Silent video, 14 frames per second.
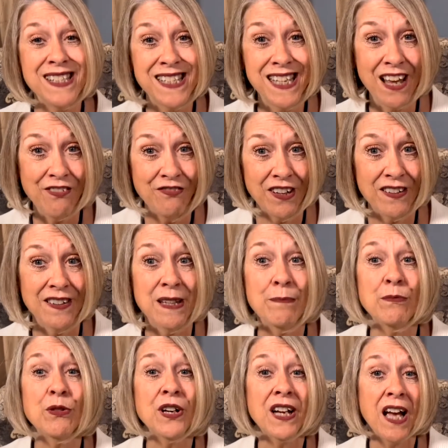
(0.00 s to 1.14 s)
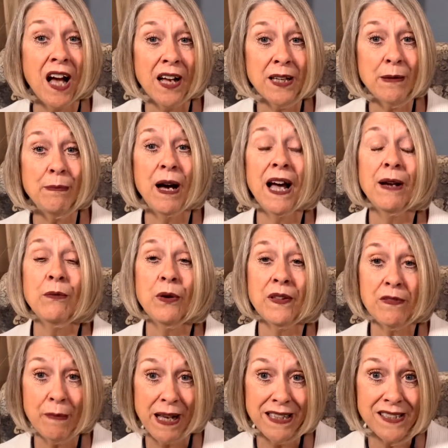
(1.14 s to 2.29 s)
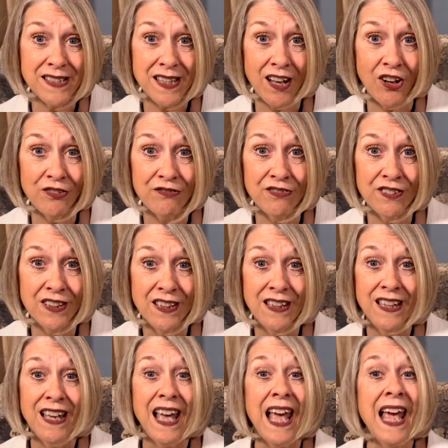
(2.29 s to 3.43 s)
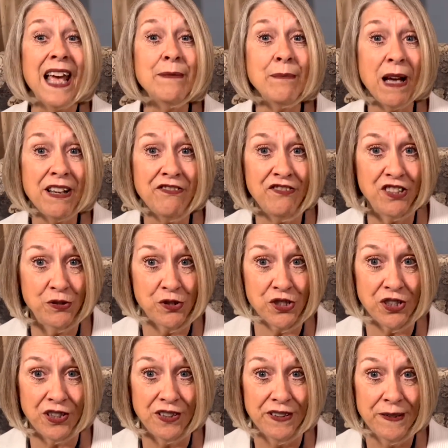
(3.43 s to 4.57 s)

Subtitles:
definitely preoccupied with myself and my future,